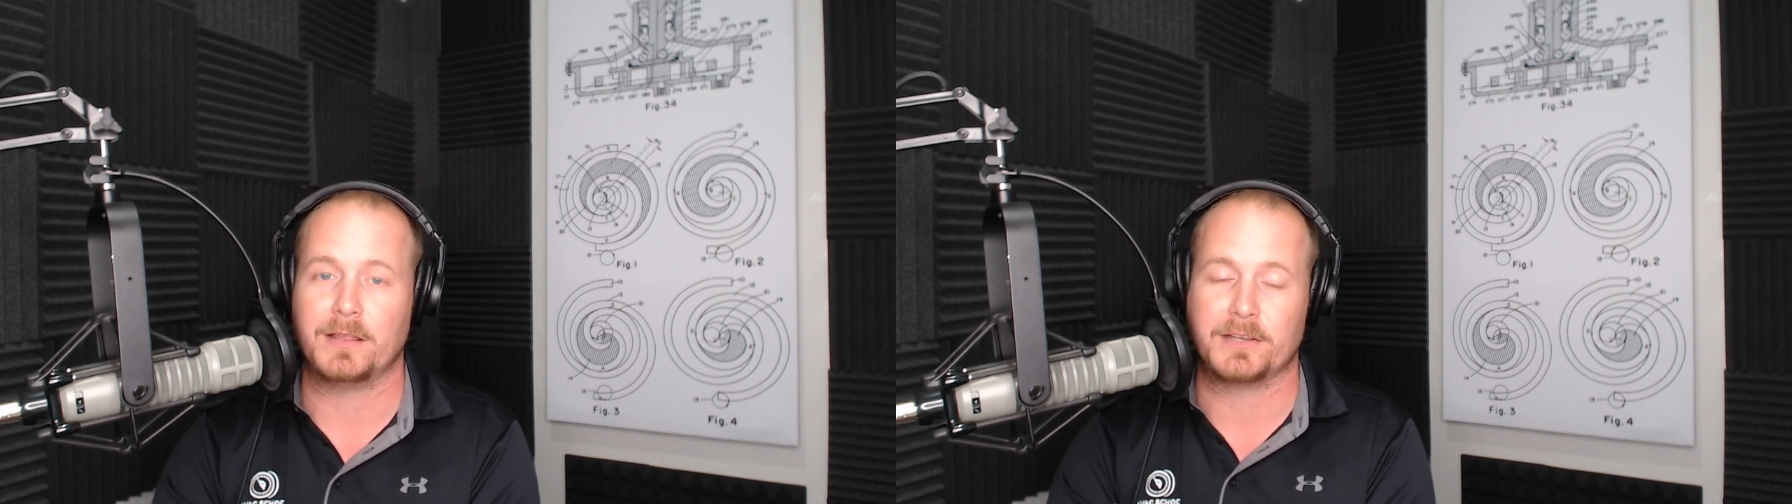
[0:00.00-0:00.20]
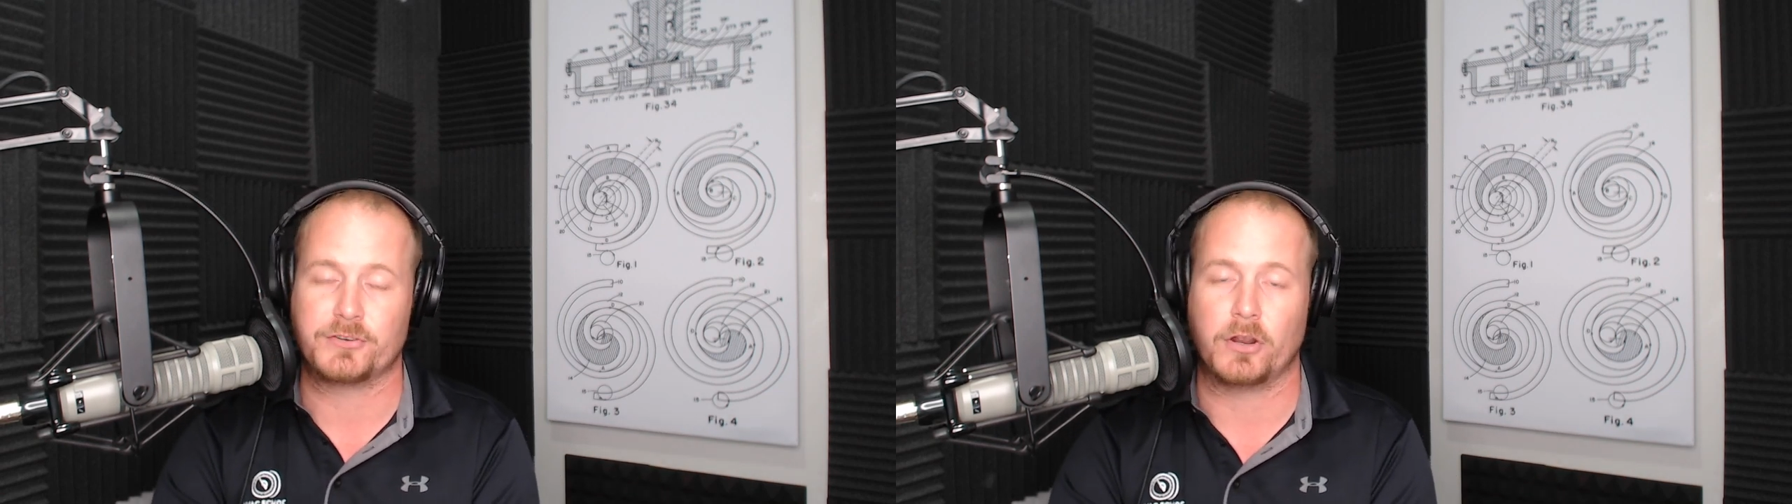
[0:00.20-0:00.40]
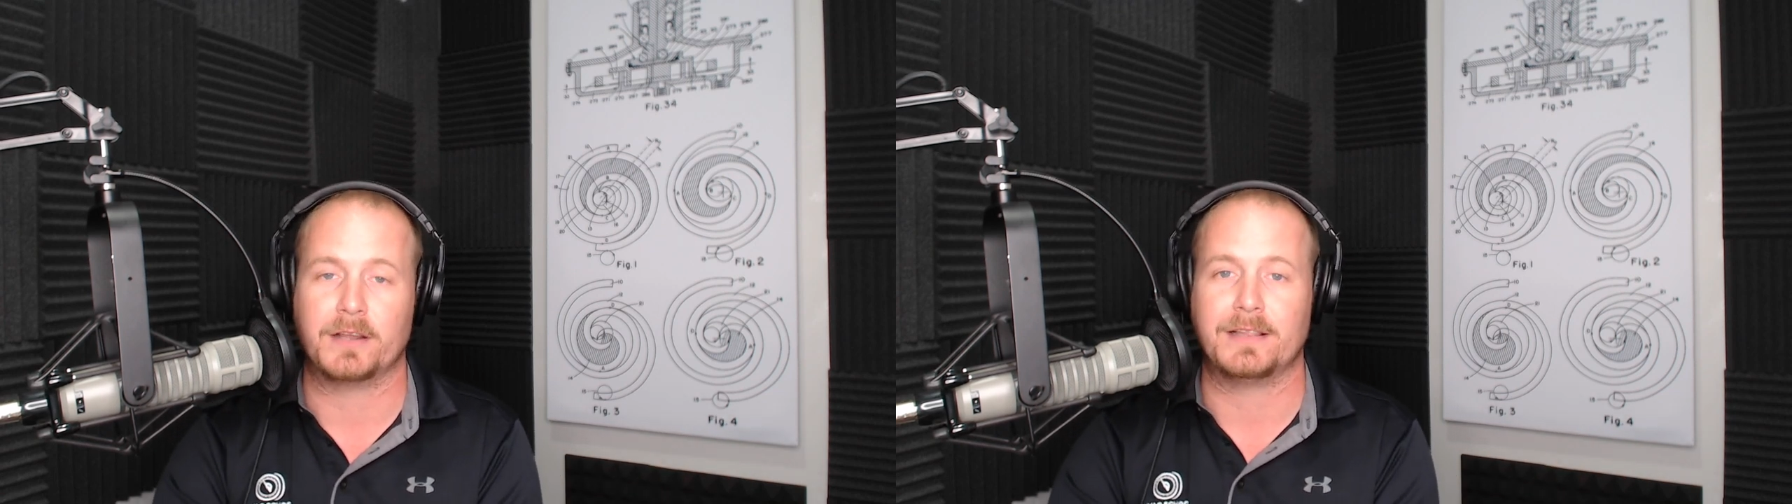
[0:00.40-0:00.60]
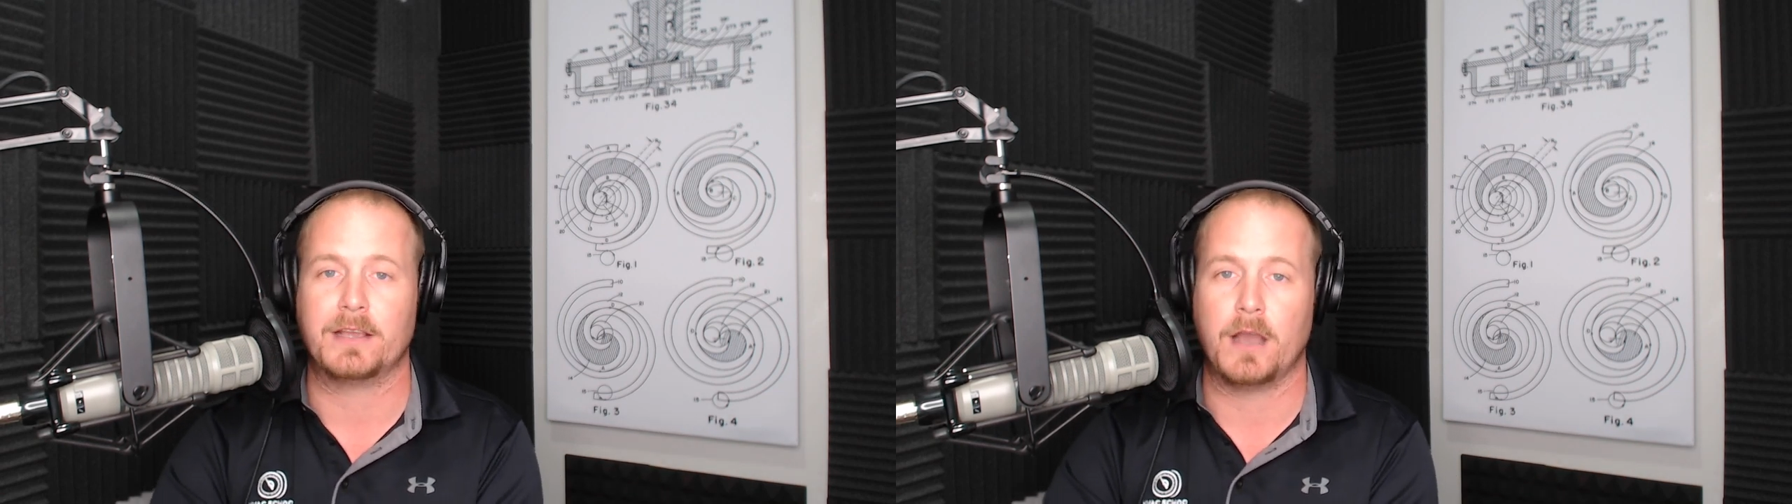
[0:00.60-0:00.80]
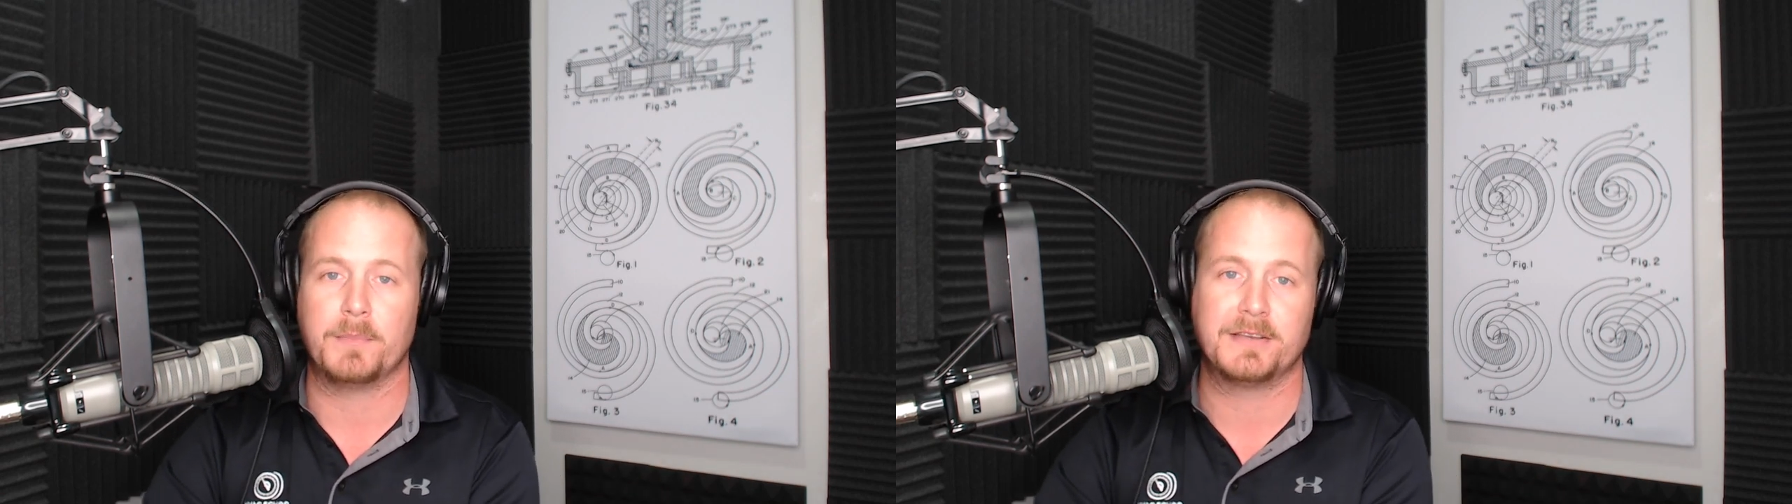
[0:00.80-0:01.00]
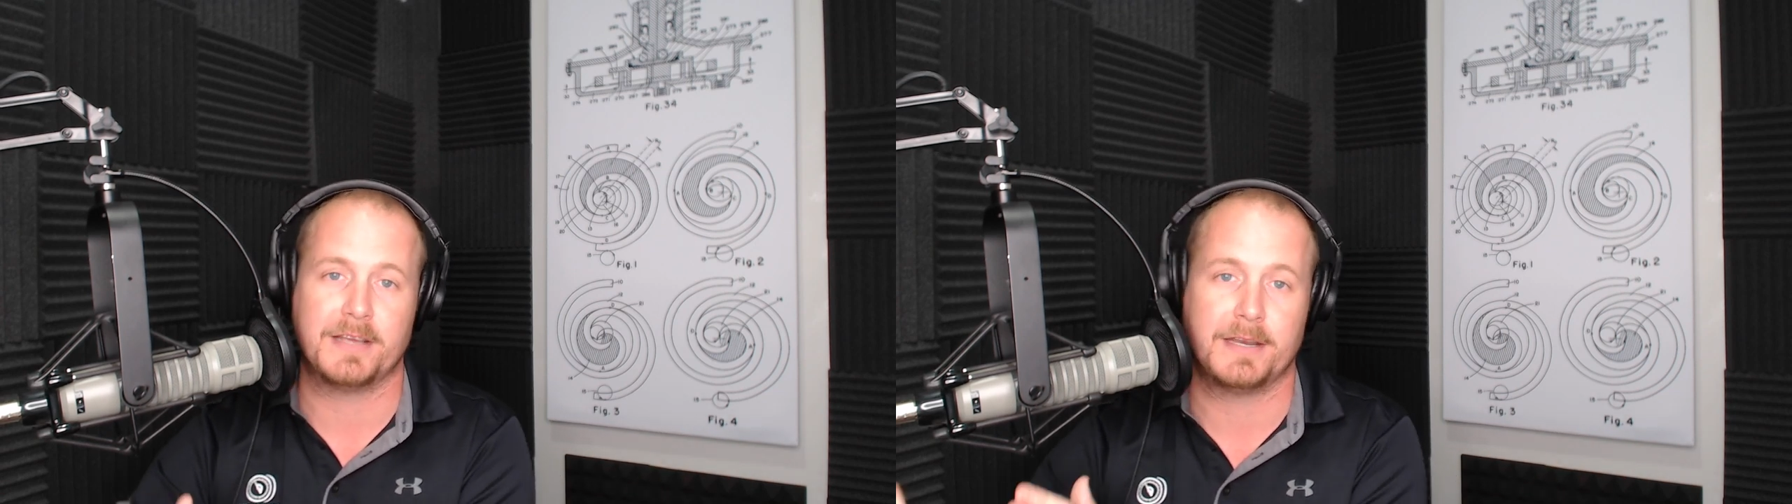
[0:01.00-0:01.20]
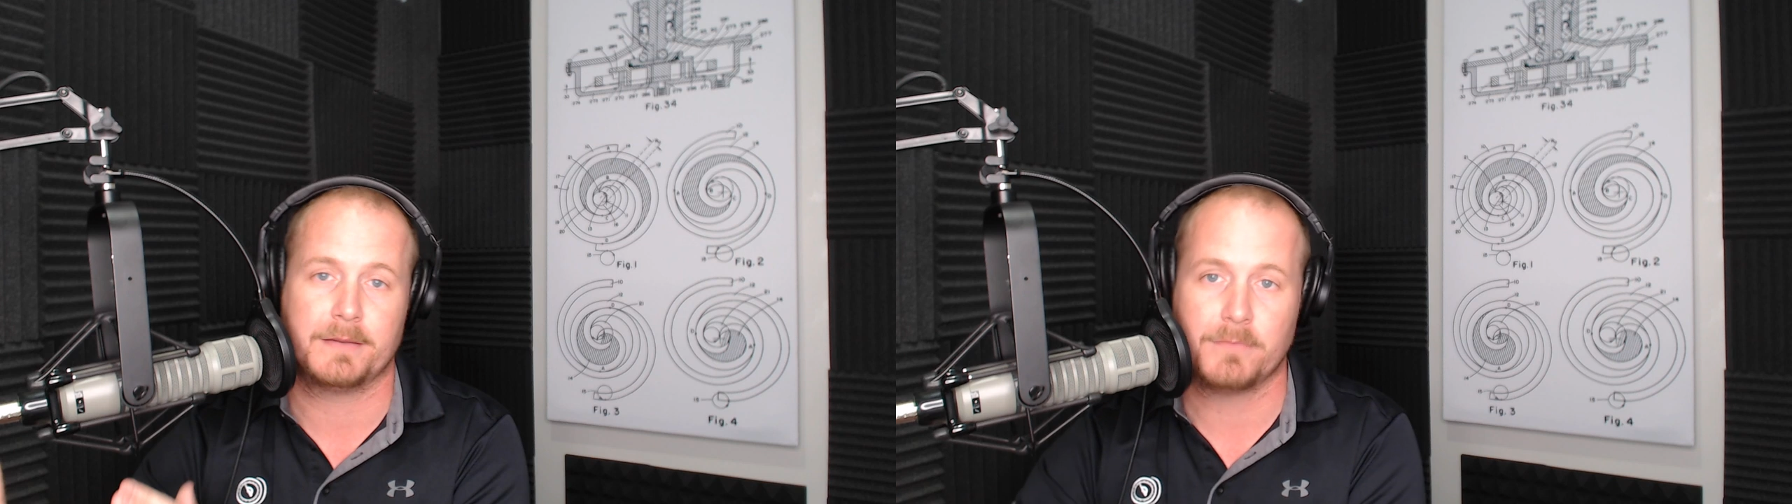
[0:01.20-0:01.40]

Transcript: electronically commutated